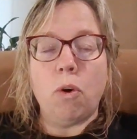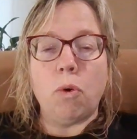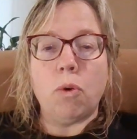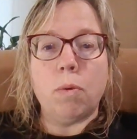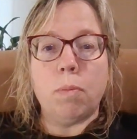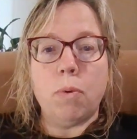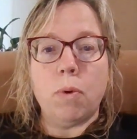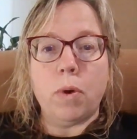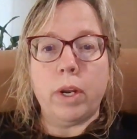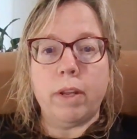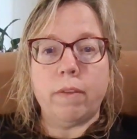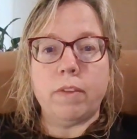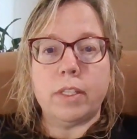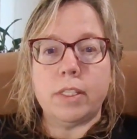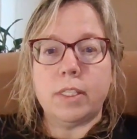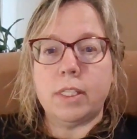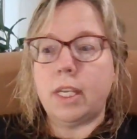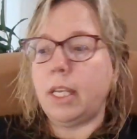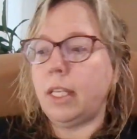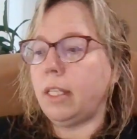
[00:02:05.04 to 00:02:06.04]
focal point of
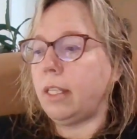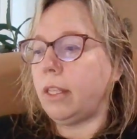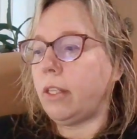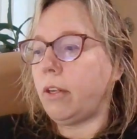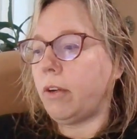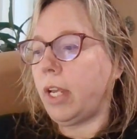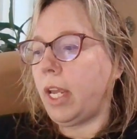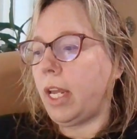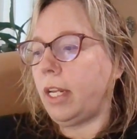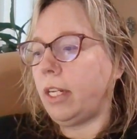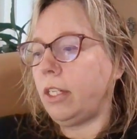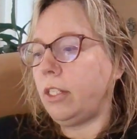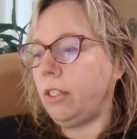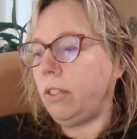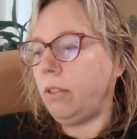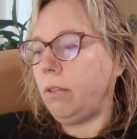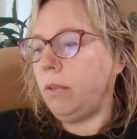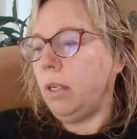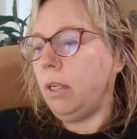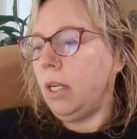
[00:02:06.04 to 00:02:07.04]
the scene that they're getting
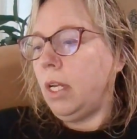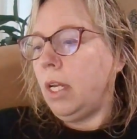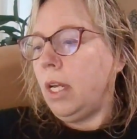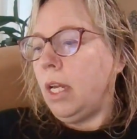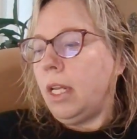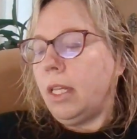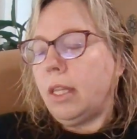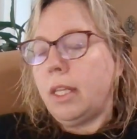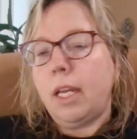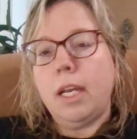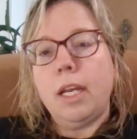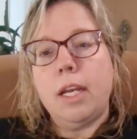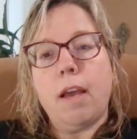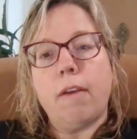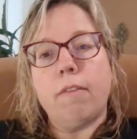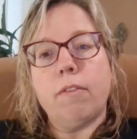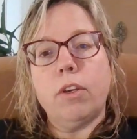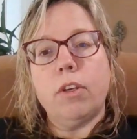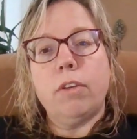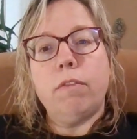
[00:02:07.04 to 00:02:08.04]
to. They need to
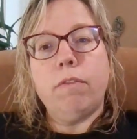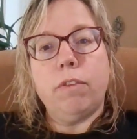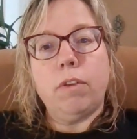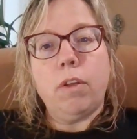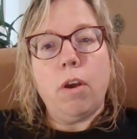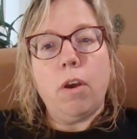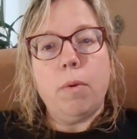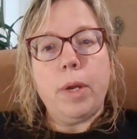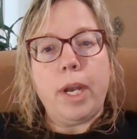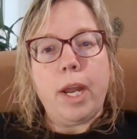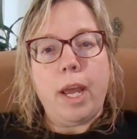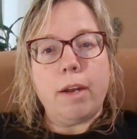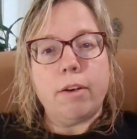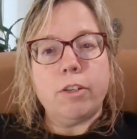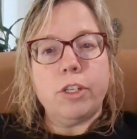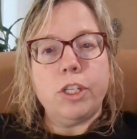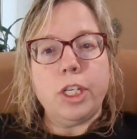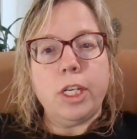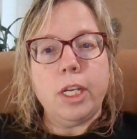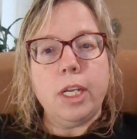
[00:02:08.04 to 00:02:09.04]
have good flow and
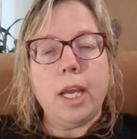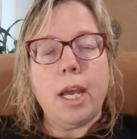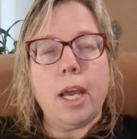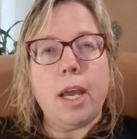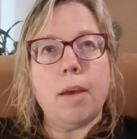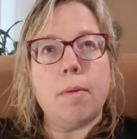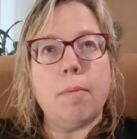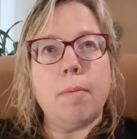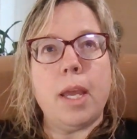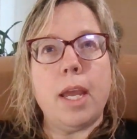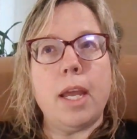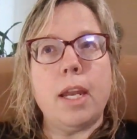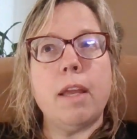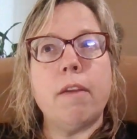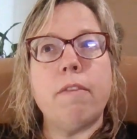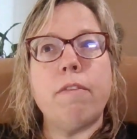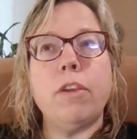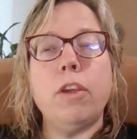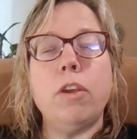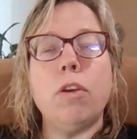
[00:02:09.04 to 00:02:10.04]
energy. And
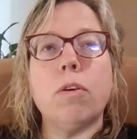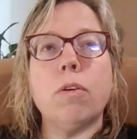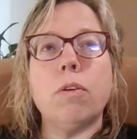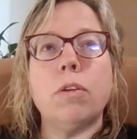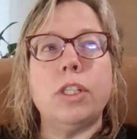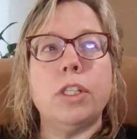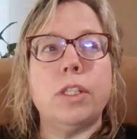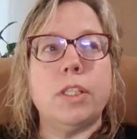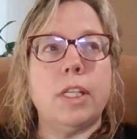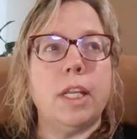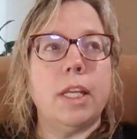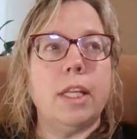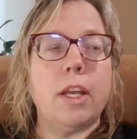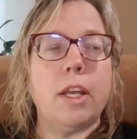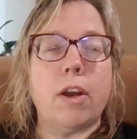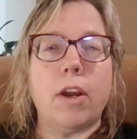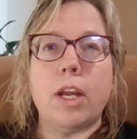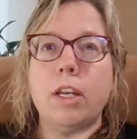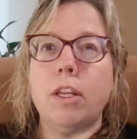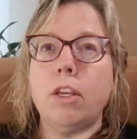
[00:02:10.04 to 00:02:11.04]
if you're just sitting
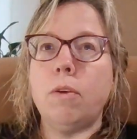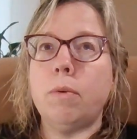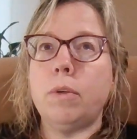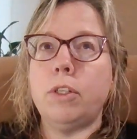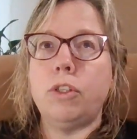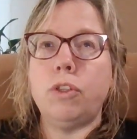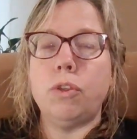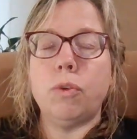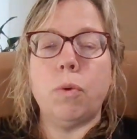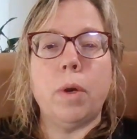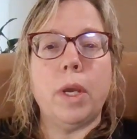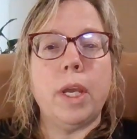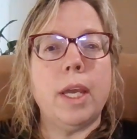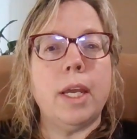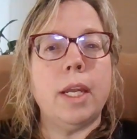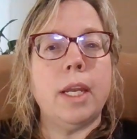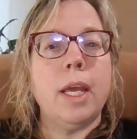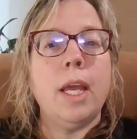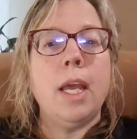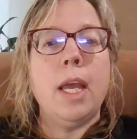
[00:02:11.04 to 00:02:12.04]
there and you enjoy
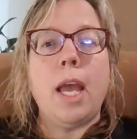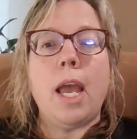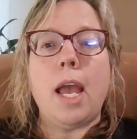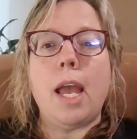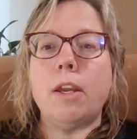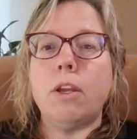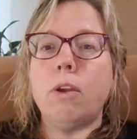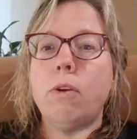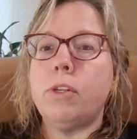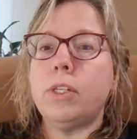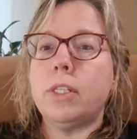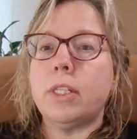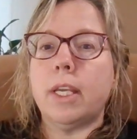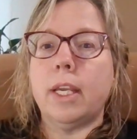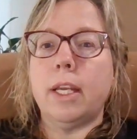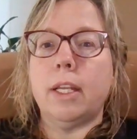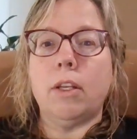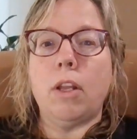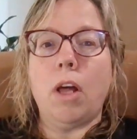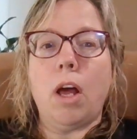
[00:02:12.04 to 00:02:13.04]
it and you just
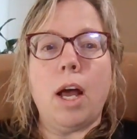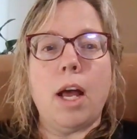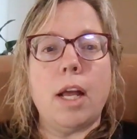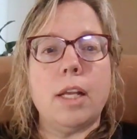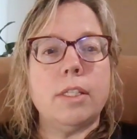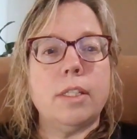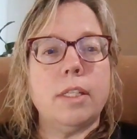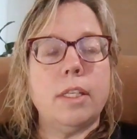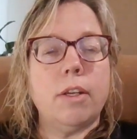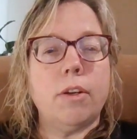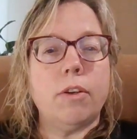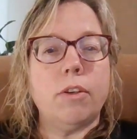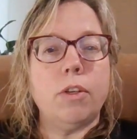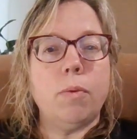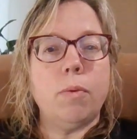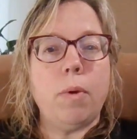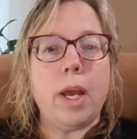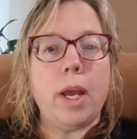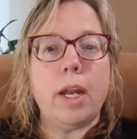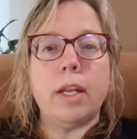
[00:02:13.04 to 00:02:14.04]
get lost in their
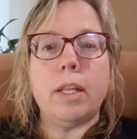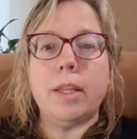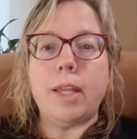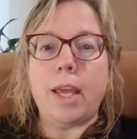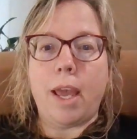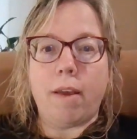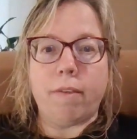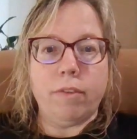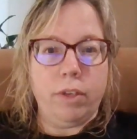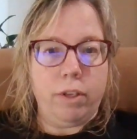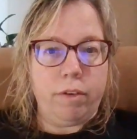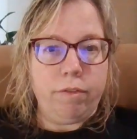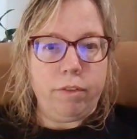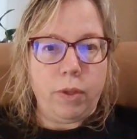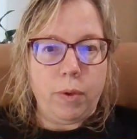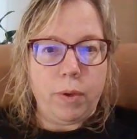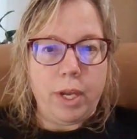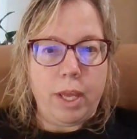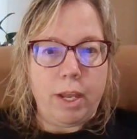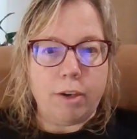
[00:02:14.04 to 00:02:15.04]
duet, they have good
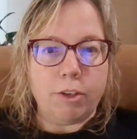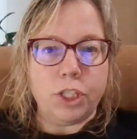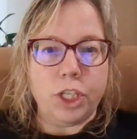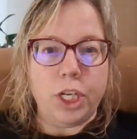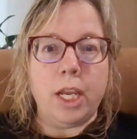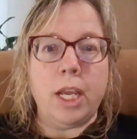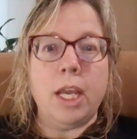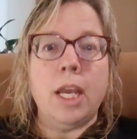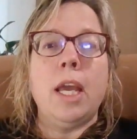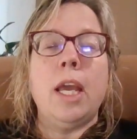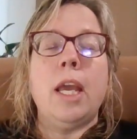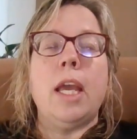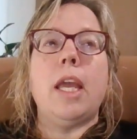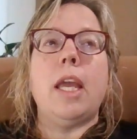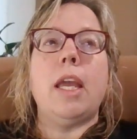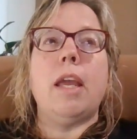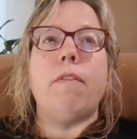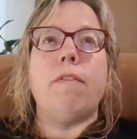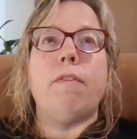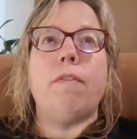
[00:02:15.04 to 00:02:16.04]
flow and energy.
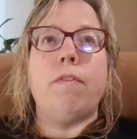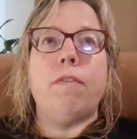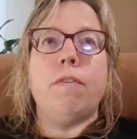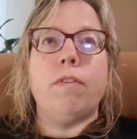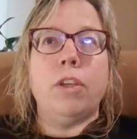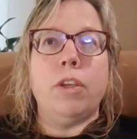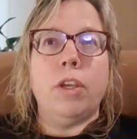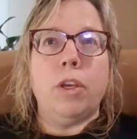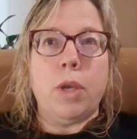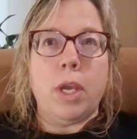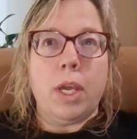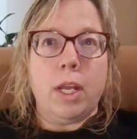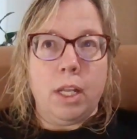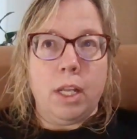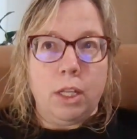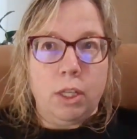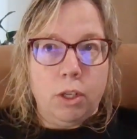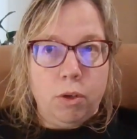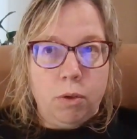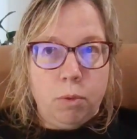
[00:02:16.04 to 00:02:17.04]
If you get
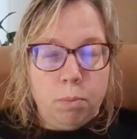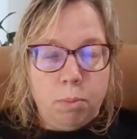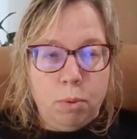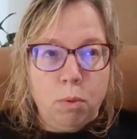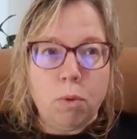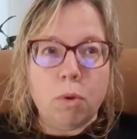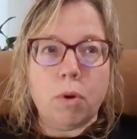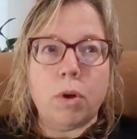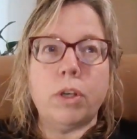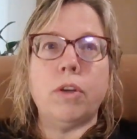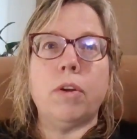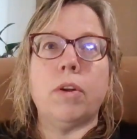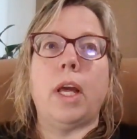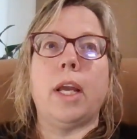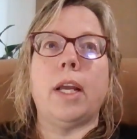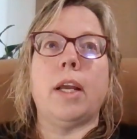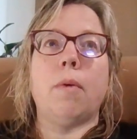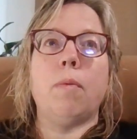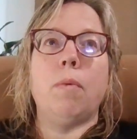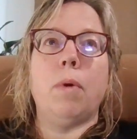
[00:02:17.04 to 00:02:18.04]
a little bored, you're
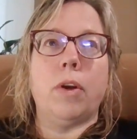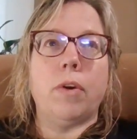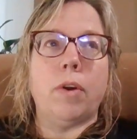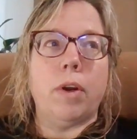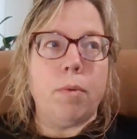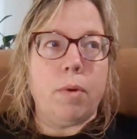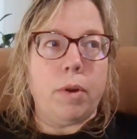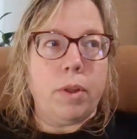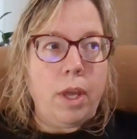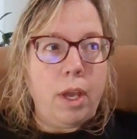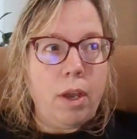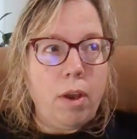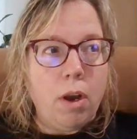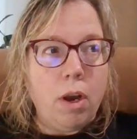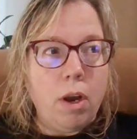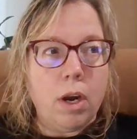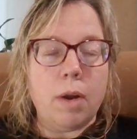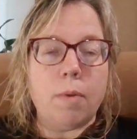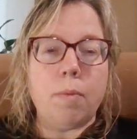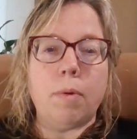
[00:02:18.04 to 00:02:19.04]
like, I'm wondering where they
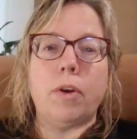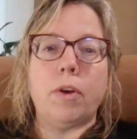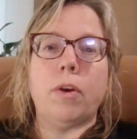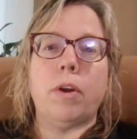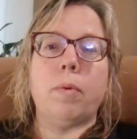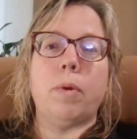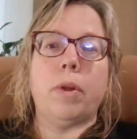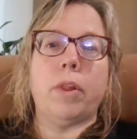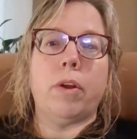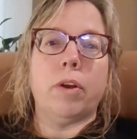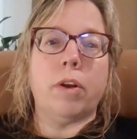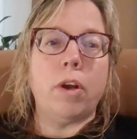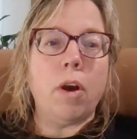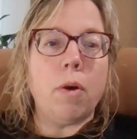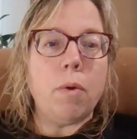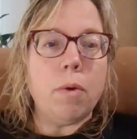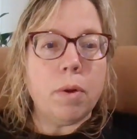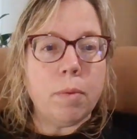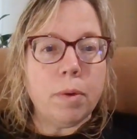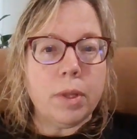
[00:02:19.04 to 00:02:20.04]
are, I'm wondering where they're
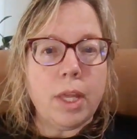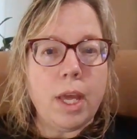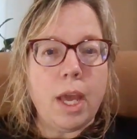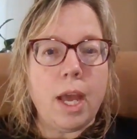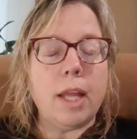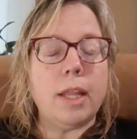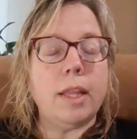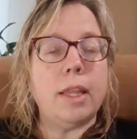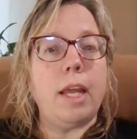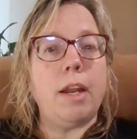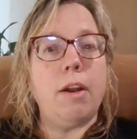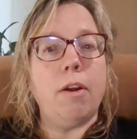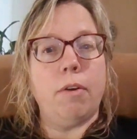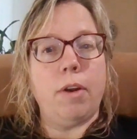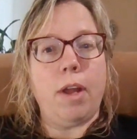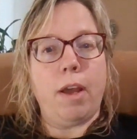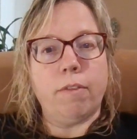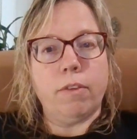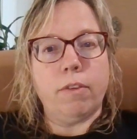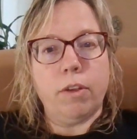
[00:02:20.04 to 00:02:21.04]
going with that, they
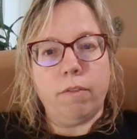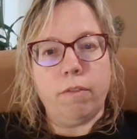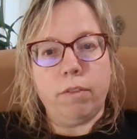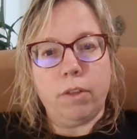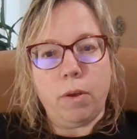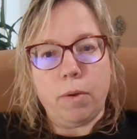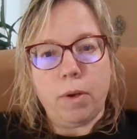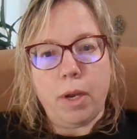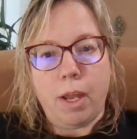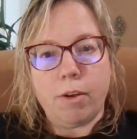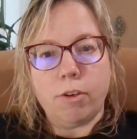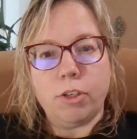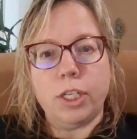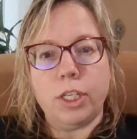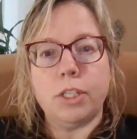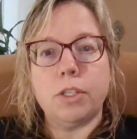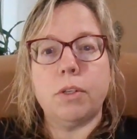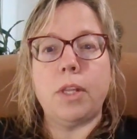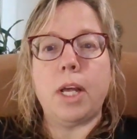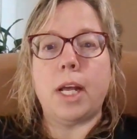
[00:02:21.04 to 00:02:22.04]
don't have good flow and
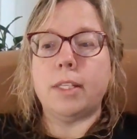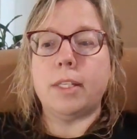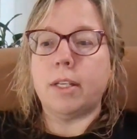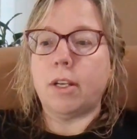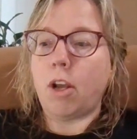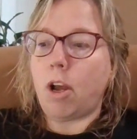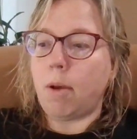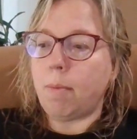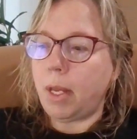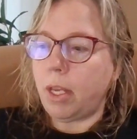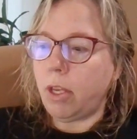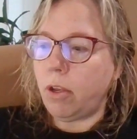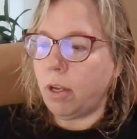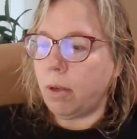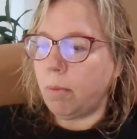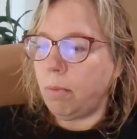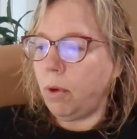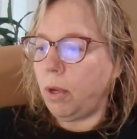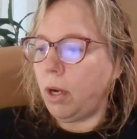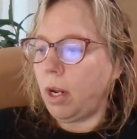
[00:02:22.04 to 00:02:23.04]
energy. So that's a comment
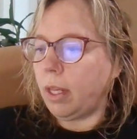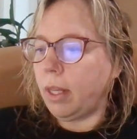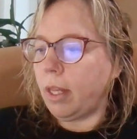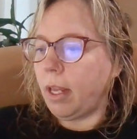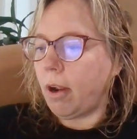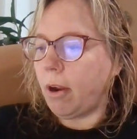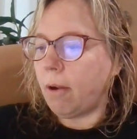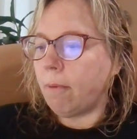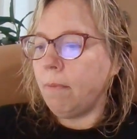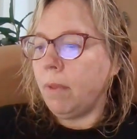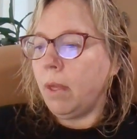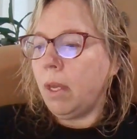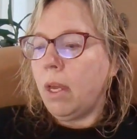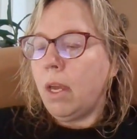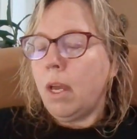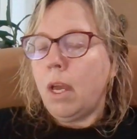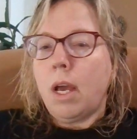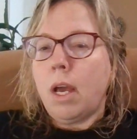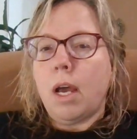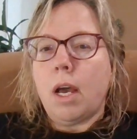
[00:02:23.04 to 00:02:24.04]
you can put on there.
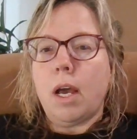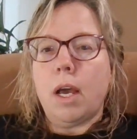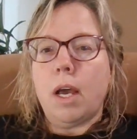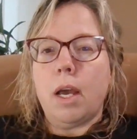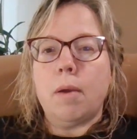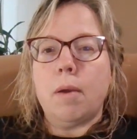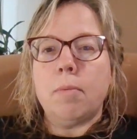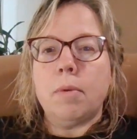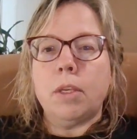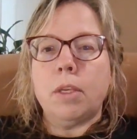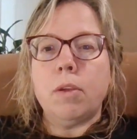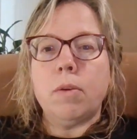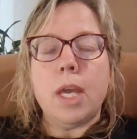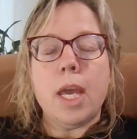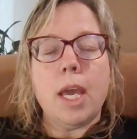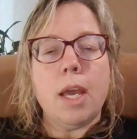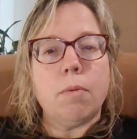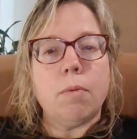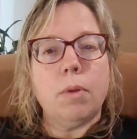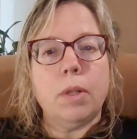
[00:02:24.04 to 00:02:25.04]
You
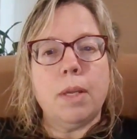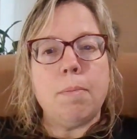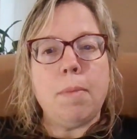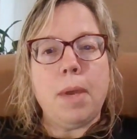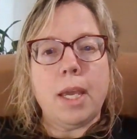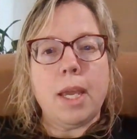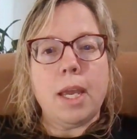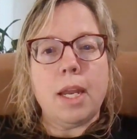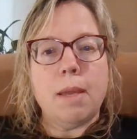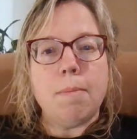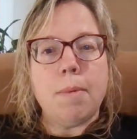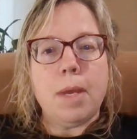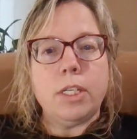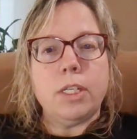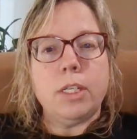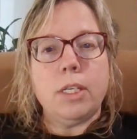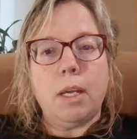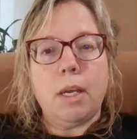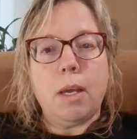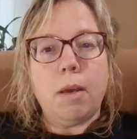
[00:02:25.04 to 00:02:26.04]
can't really make any
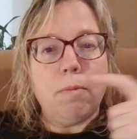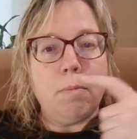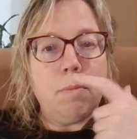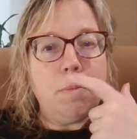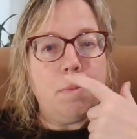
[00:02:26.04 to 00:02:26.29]
mention